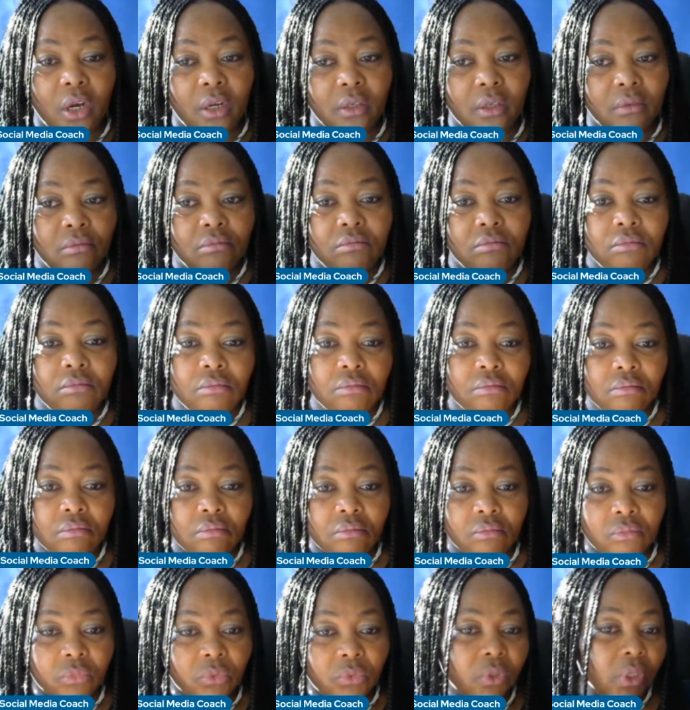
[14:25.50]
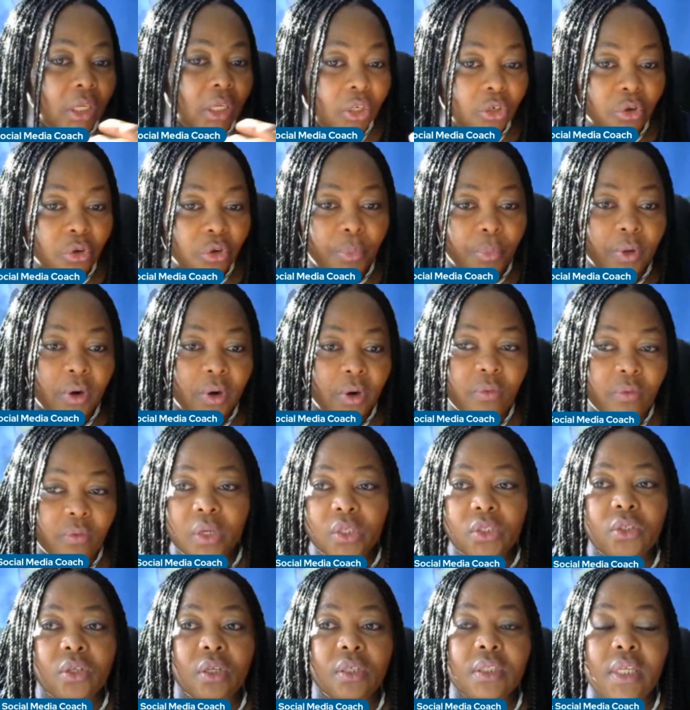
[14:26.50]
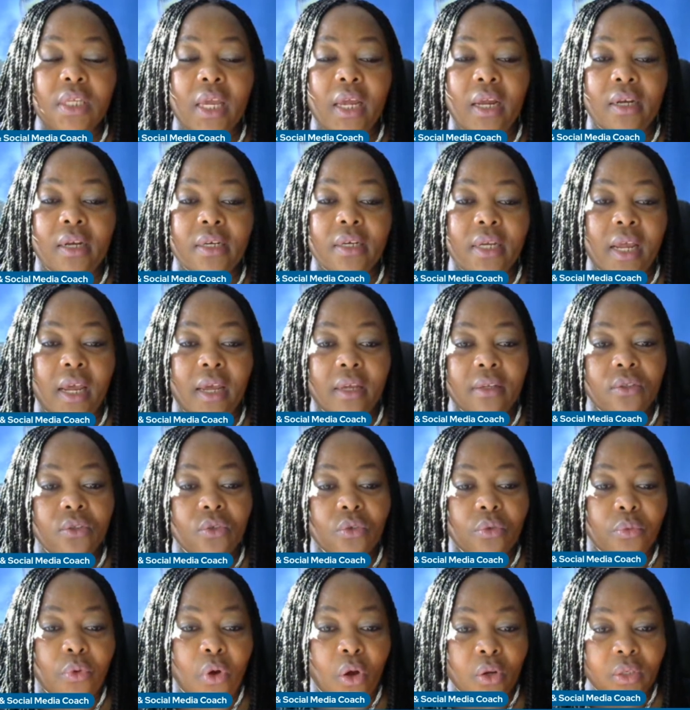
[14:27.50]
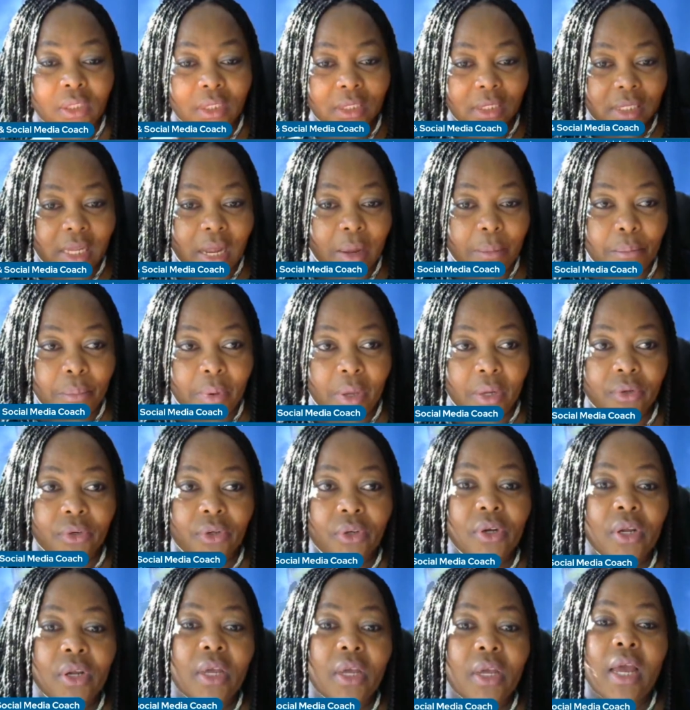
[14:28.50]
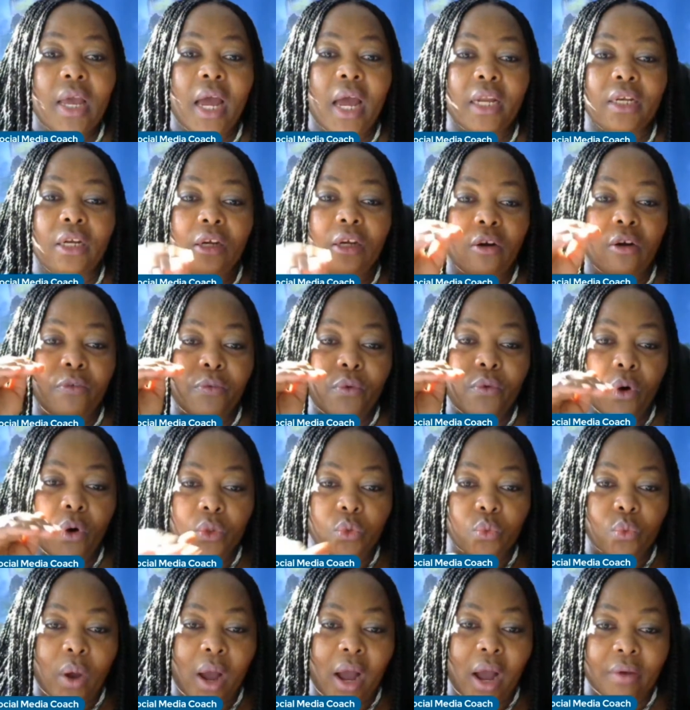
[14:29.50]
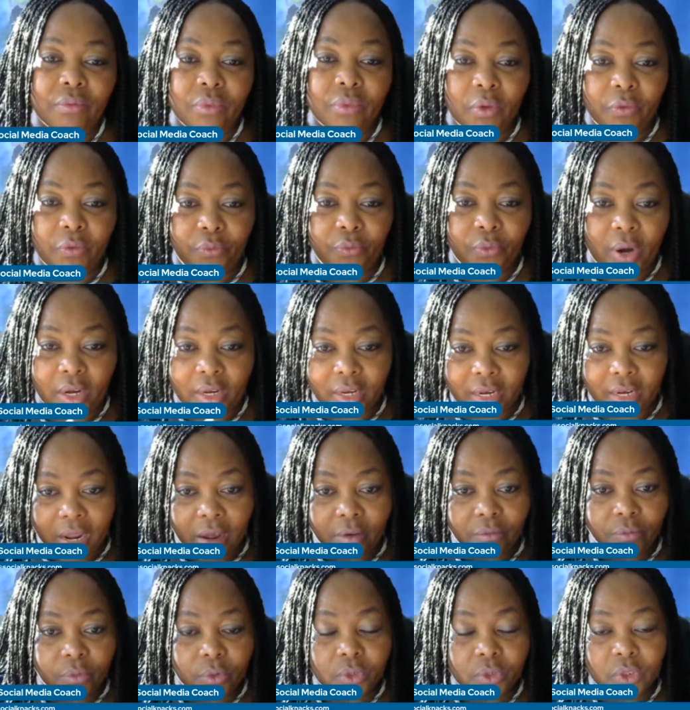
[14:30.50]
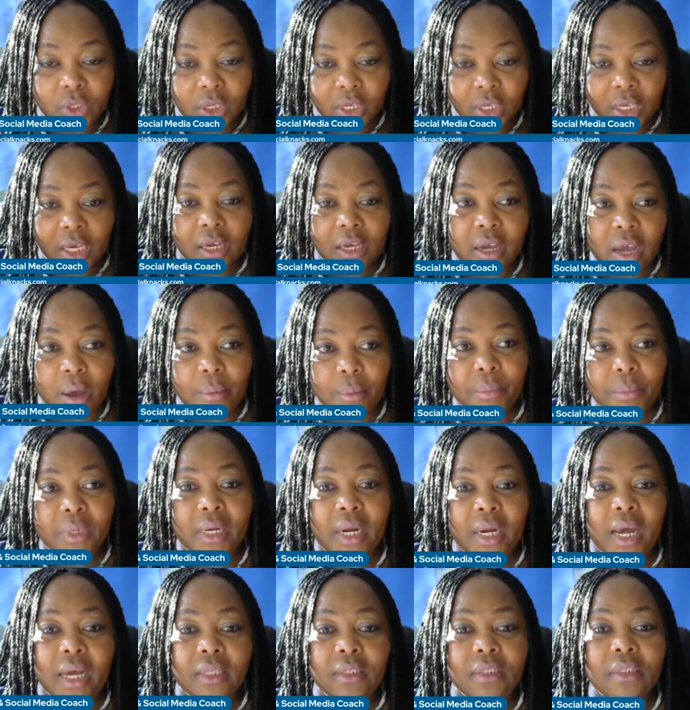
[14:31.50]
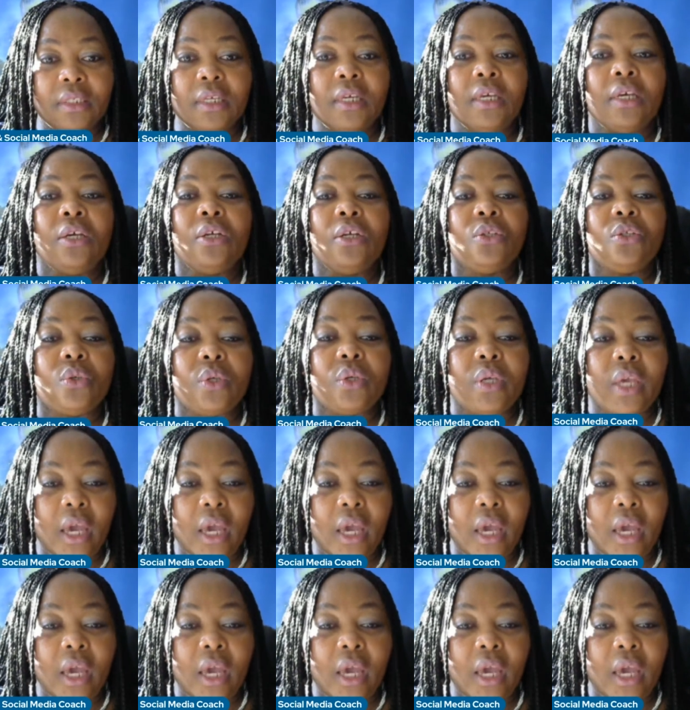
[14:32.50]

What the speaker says: a little bit of questions here and there to understand better. And then, of course, we'll have different levels you can come in at to get going.